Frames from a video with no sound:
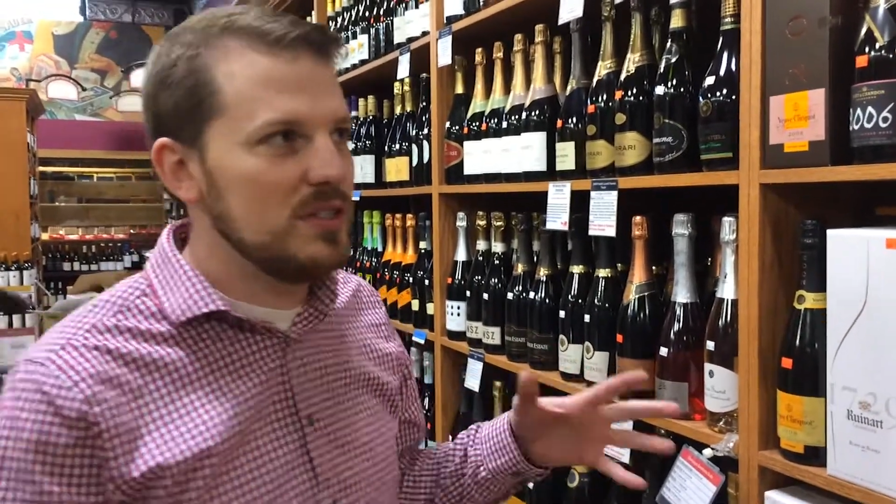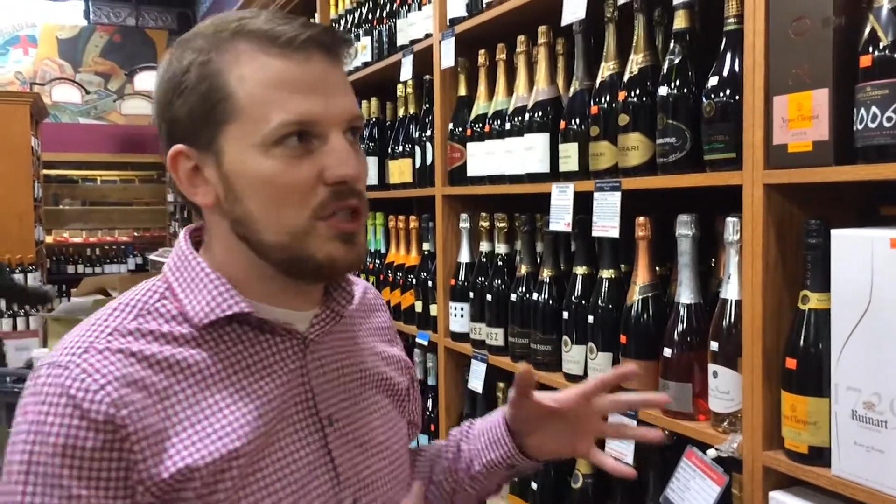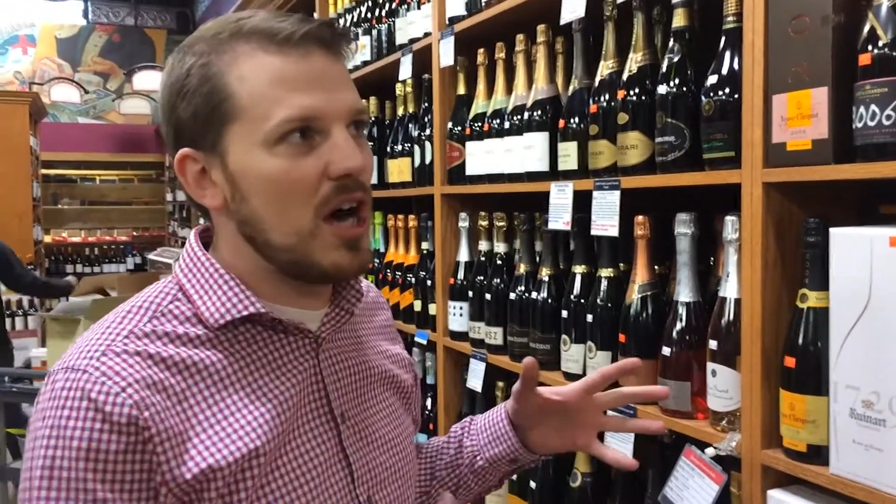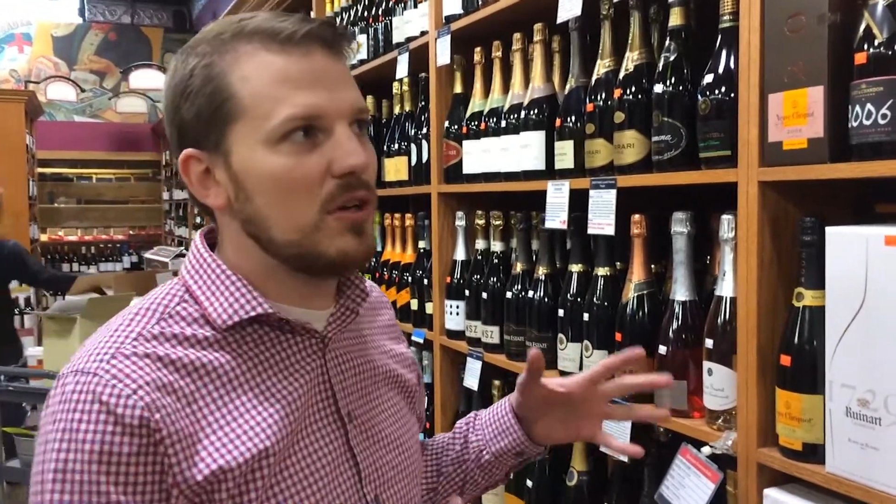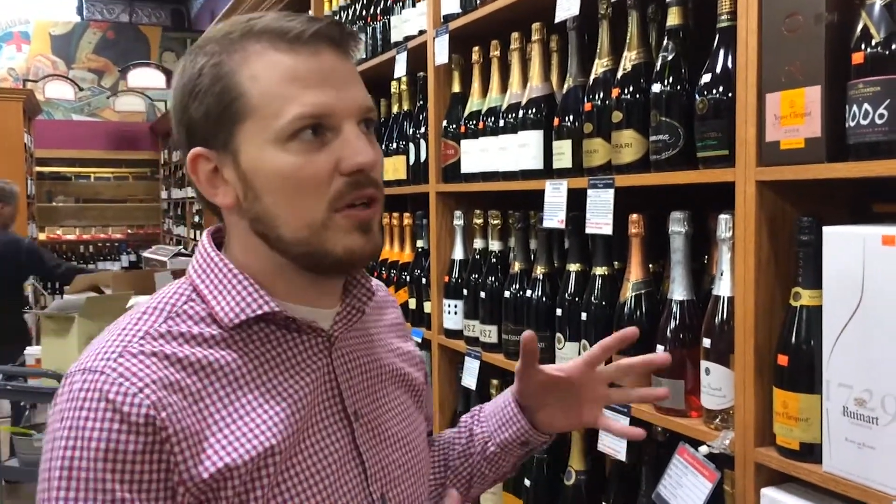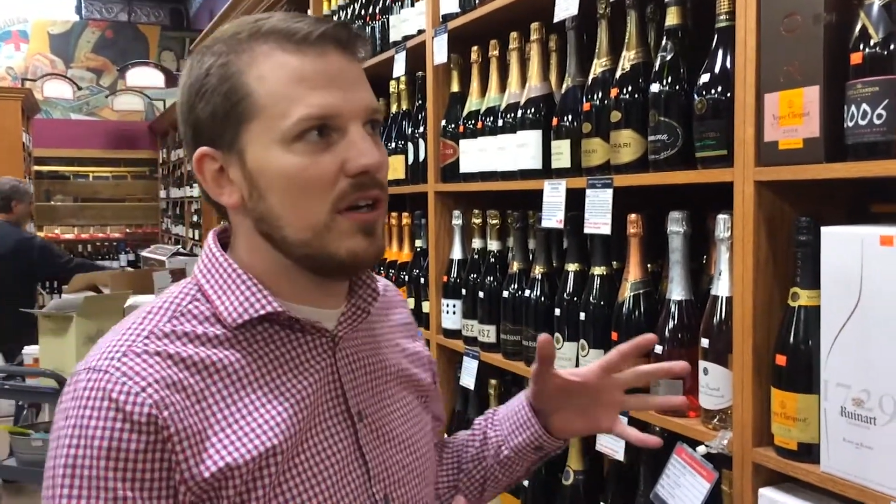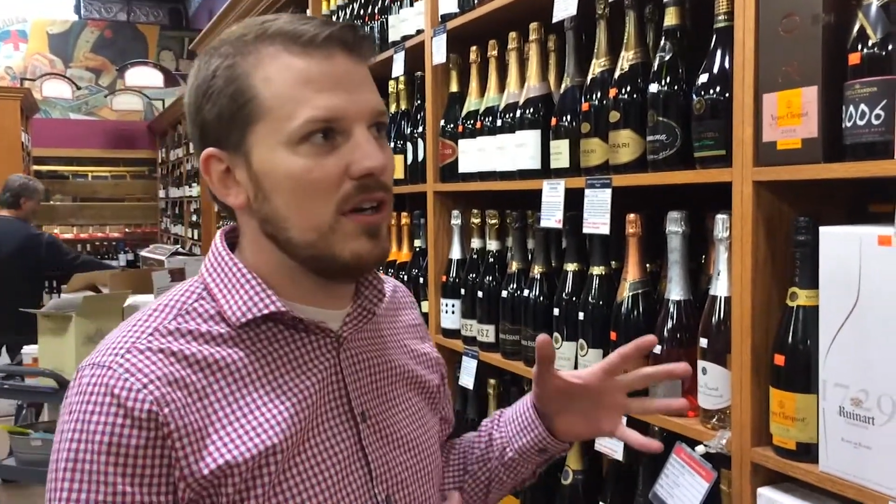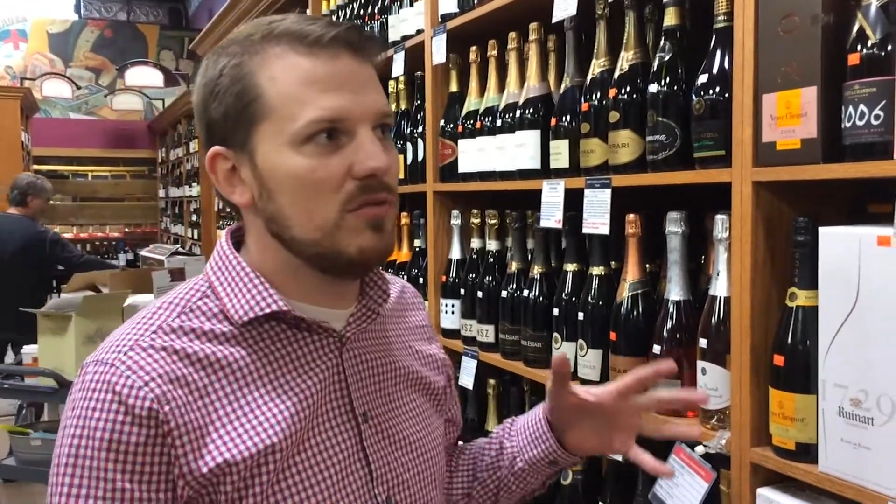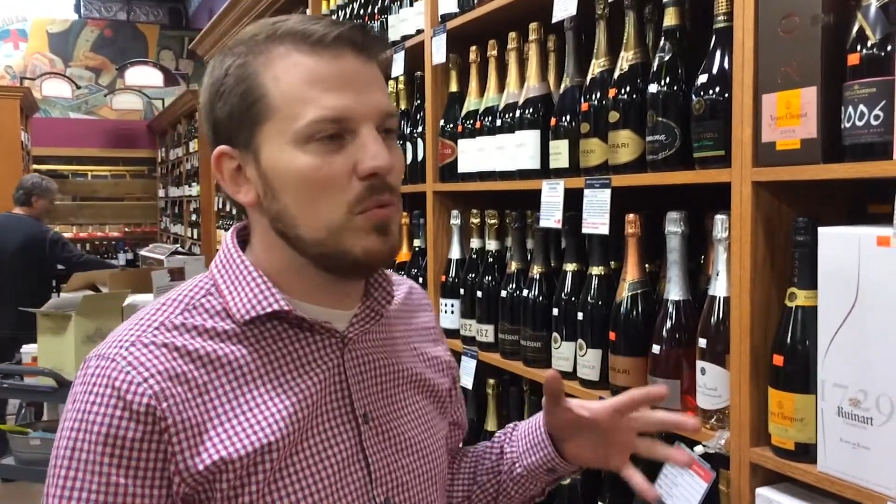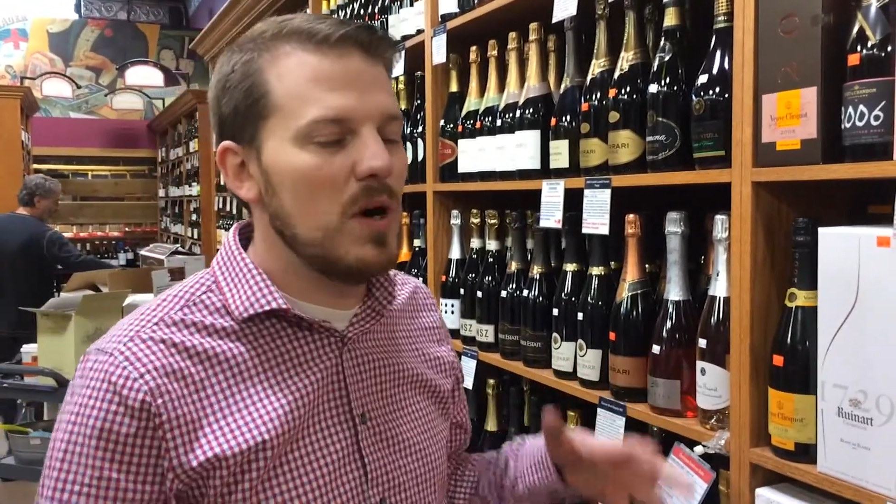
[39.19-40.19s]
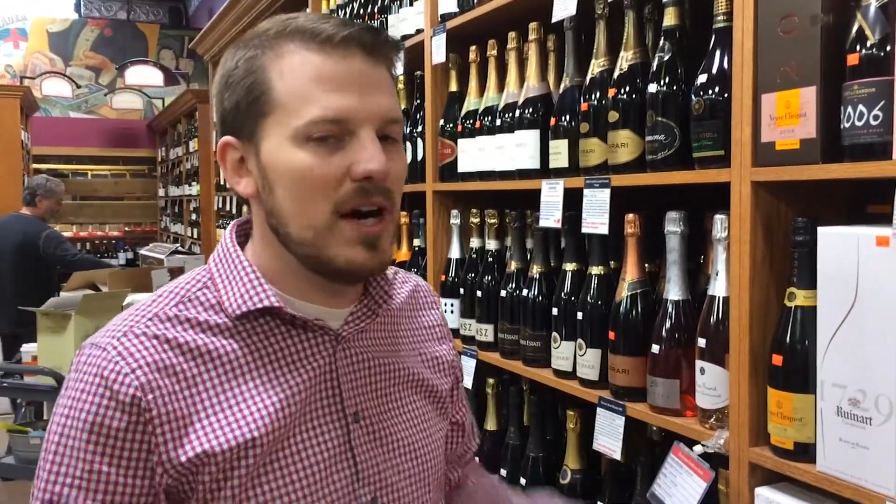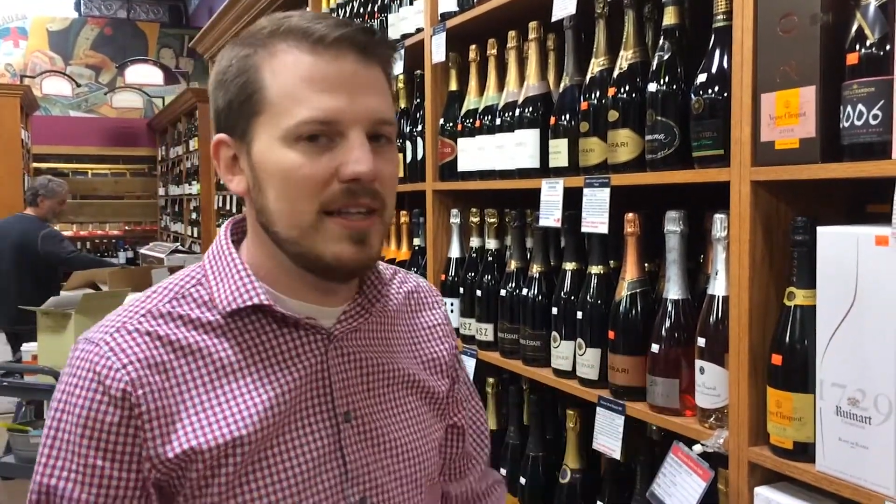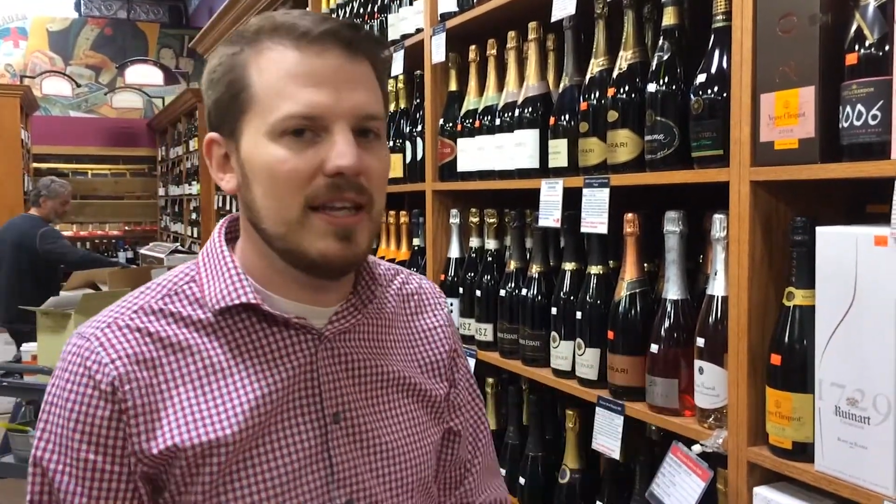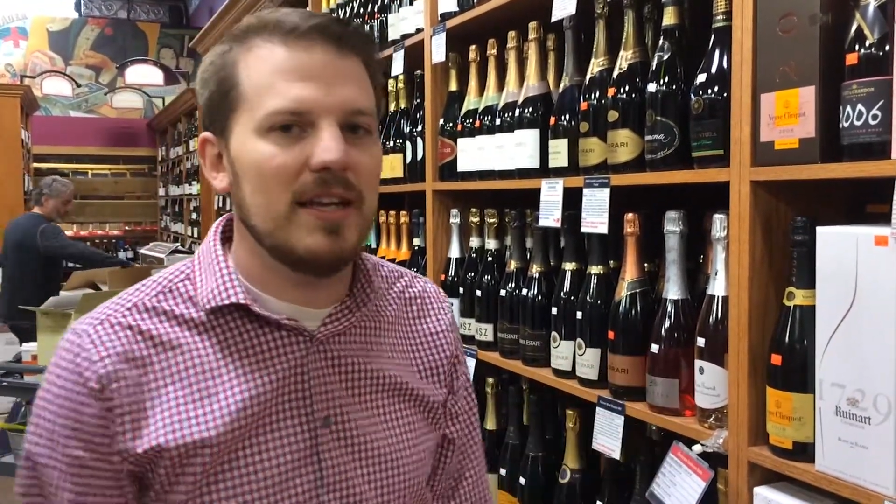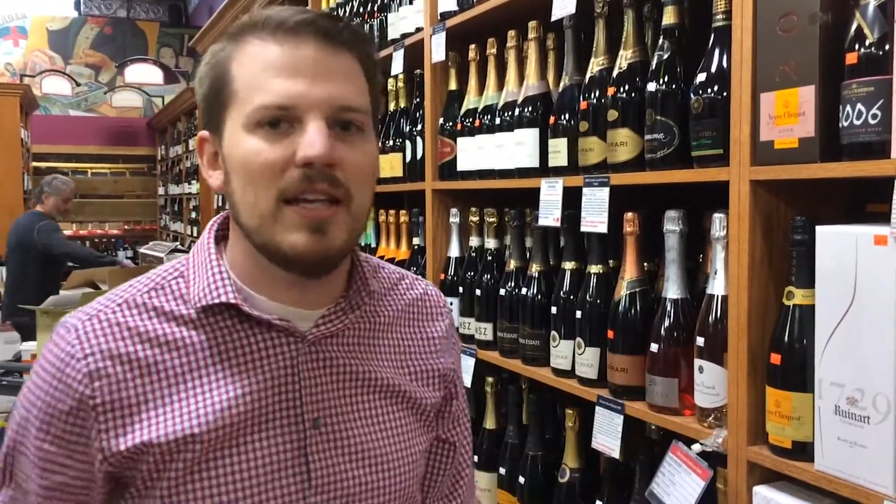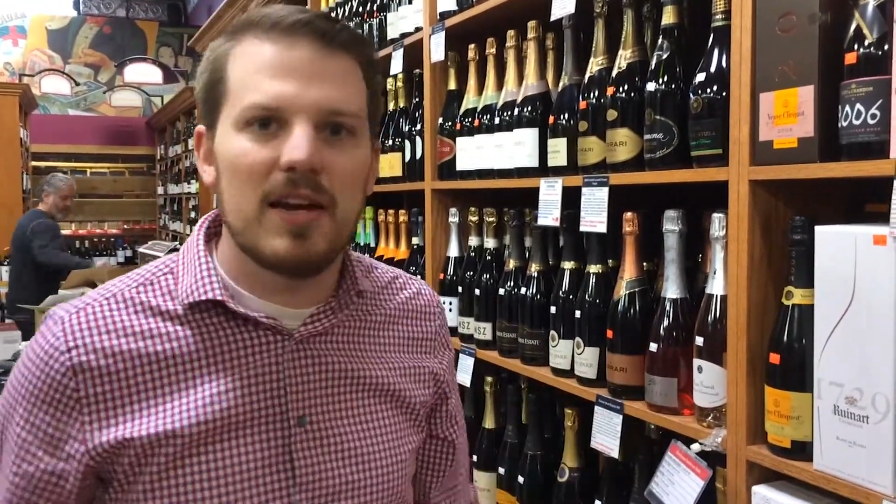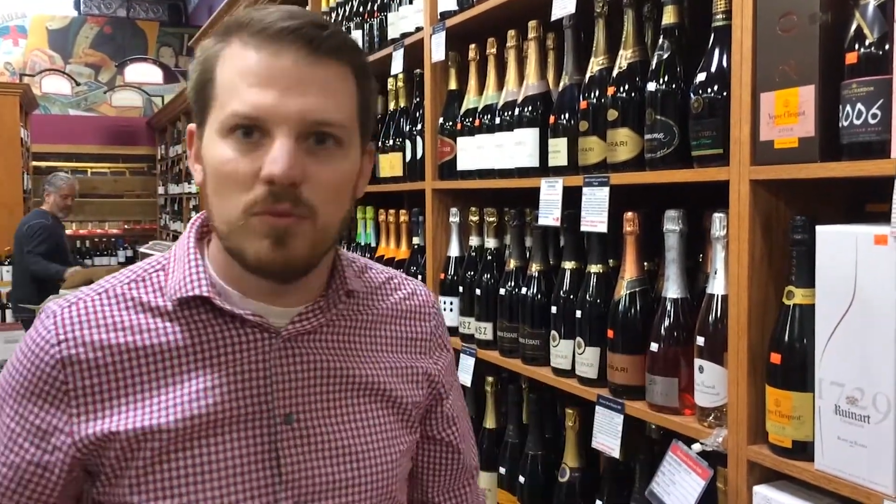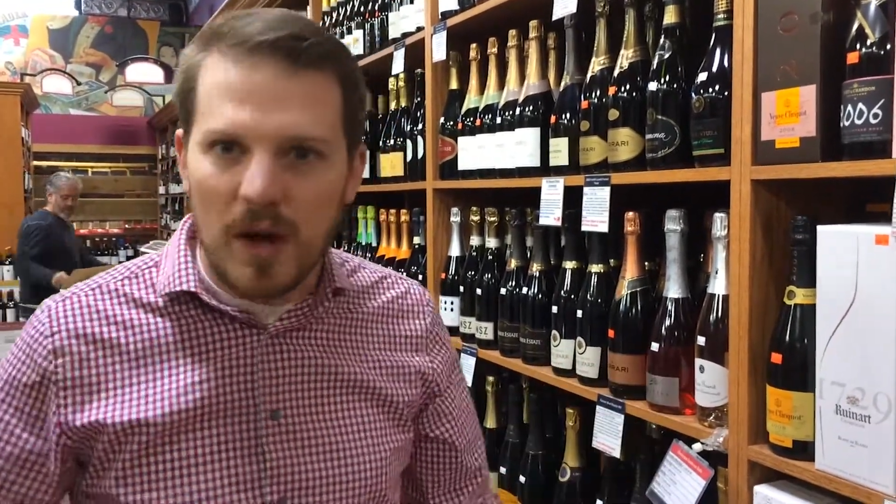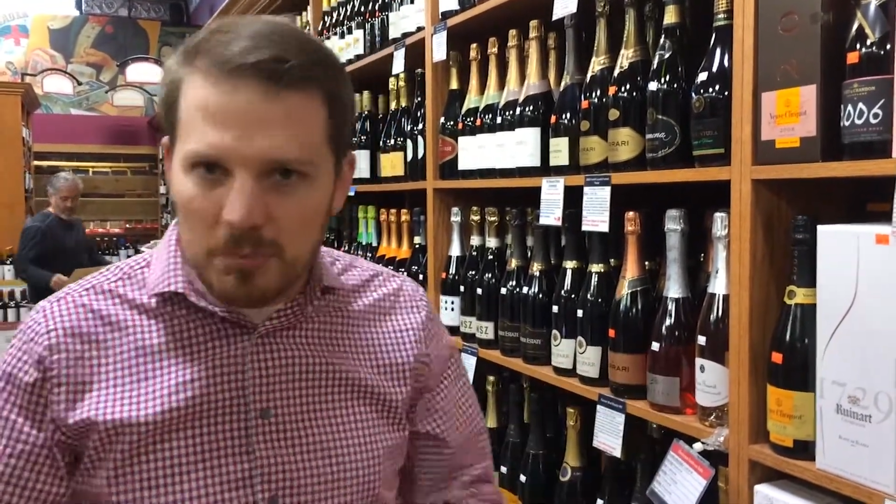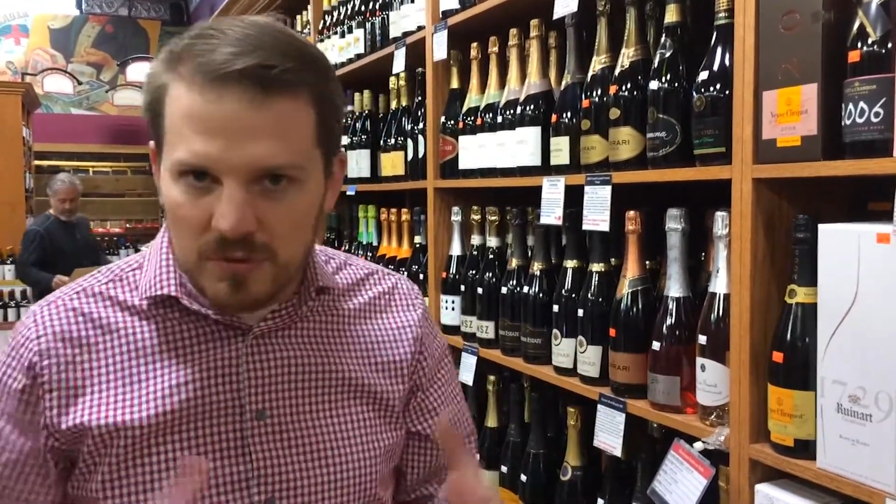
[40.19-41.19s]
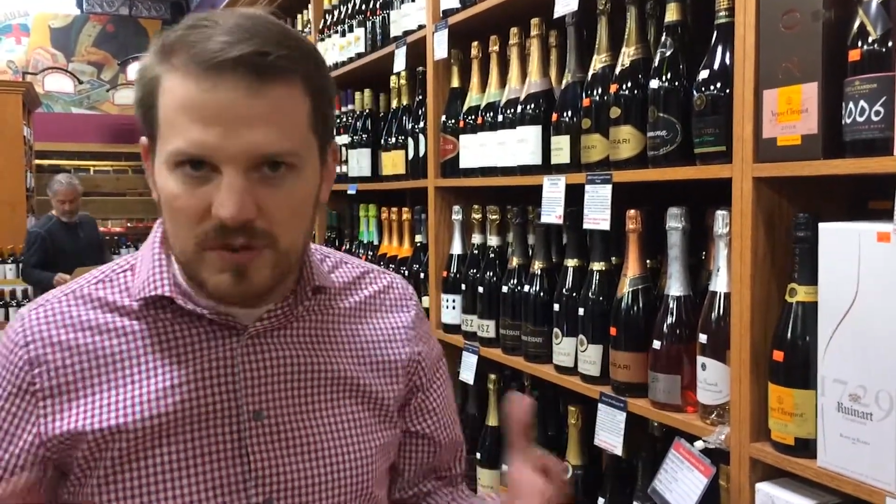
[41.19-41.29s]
genre of wine that a lot of wine